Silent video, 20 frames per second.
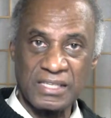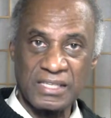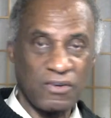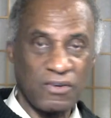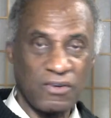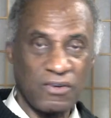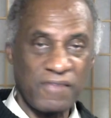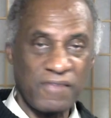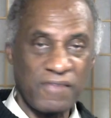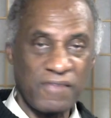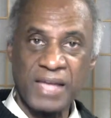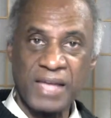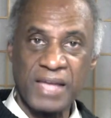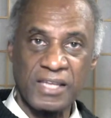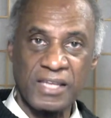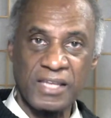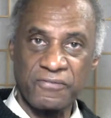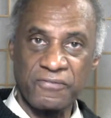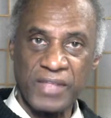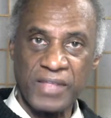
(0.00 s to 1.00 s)
They don't have a
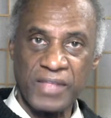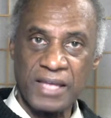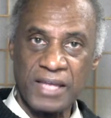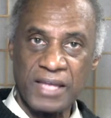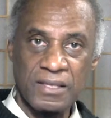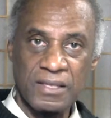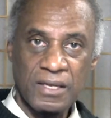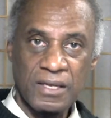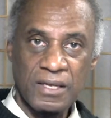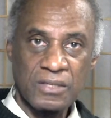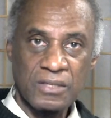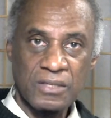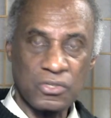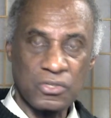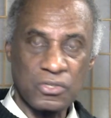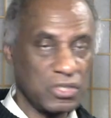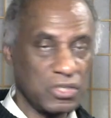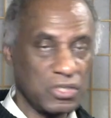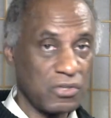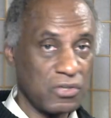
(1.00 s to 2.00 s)
mandate for that. So
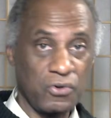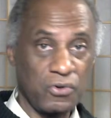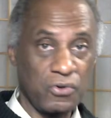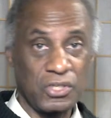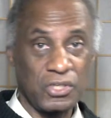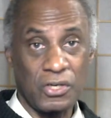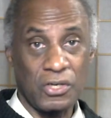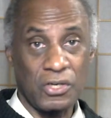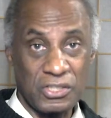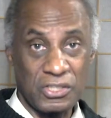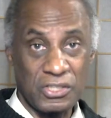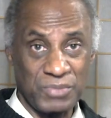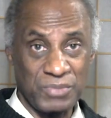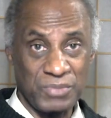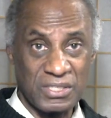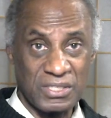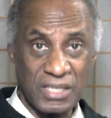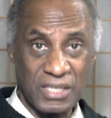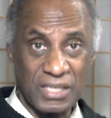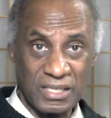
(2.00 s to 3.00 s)
you don't know who you're going to be
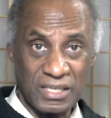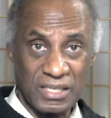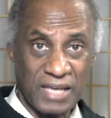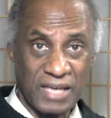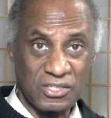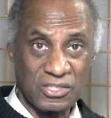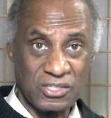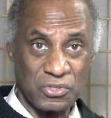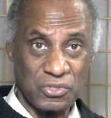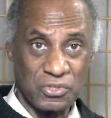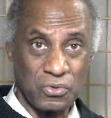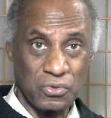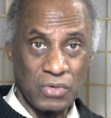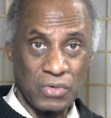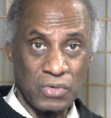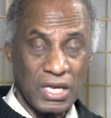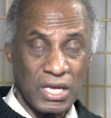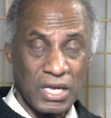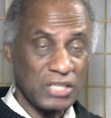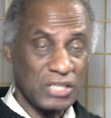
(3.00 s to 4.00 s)
sitting next to.